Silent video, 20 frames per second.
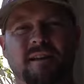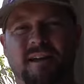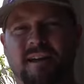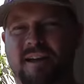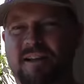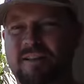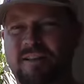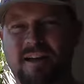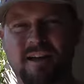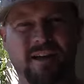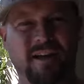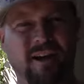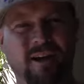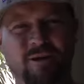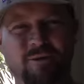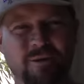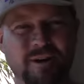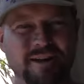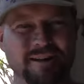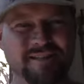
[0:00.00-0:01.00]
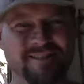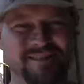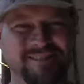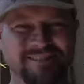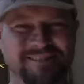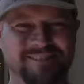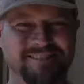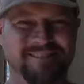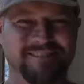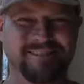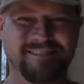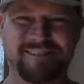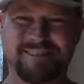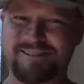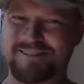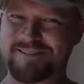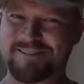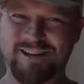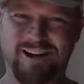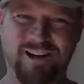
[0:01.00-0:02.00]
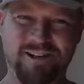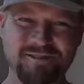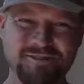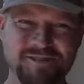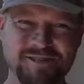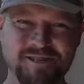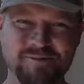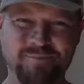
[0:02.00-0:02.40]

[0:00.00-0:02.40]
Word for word: And like always, knowledge